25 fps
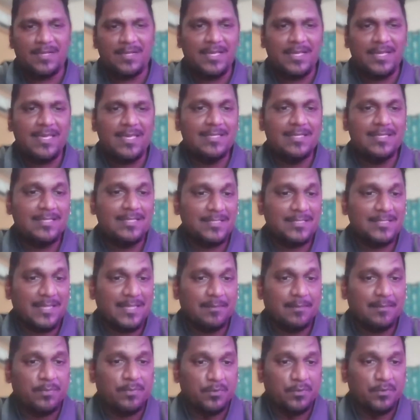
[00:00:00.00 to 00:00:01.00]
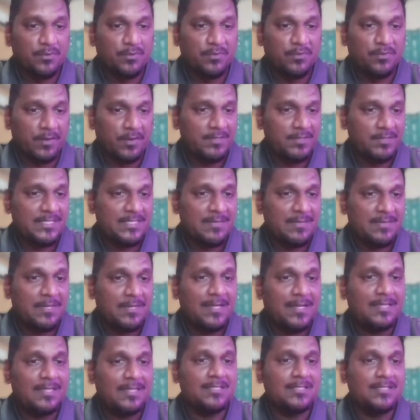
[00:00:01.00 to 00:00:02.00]
cases that prove very
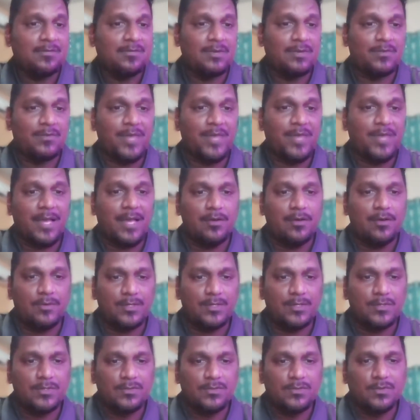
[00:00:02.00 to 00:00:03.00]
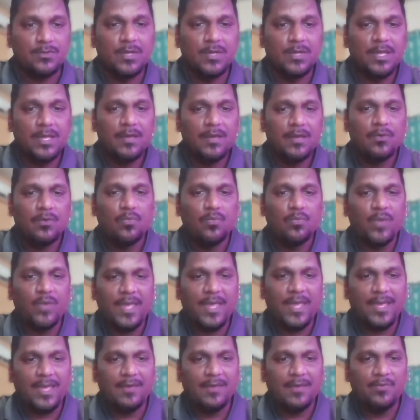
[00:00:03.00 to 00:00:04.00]
similarly to what we are going through,
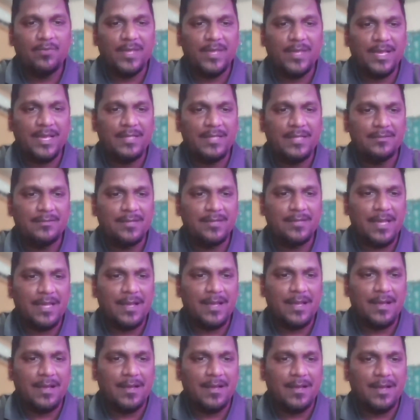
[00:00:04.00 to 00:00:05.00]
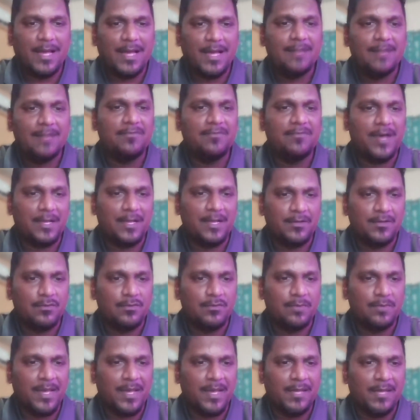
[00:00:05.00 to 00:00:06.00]
where we can add
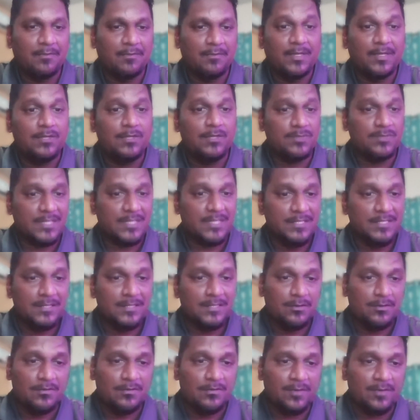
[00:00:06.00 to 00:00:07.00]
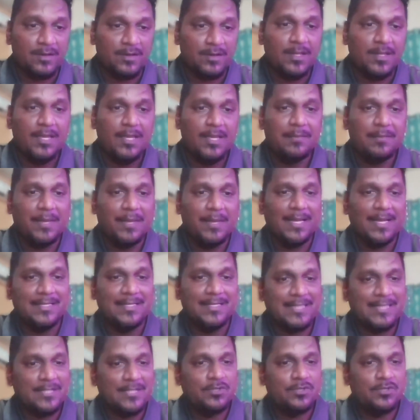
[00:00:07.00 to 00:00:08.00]
value by reducing turnover, by,
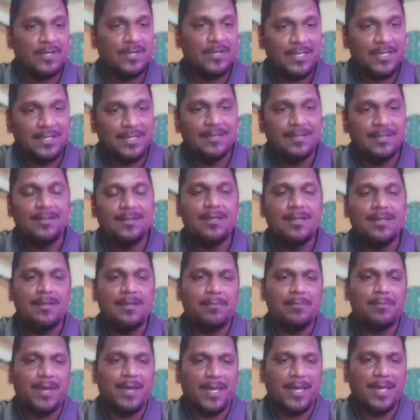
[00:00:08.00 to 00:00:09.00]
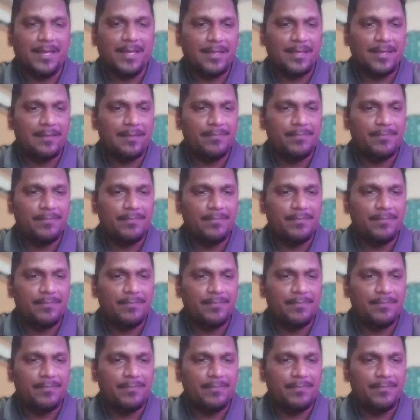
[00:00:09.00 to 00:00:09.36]
let's say, training, by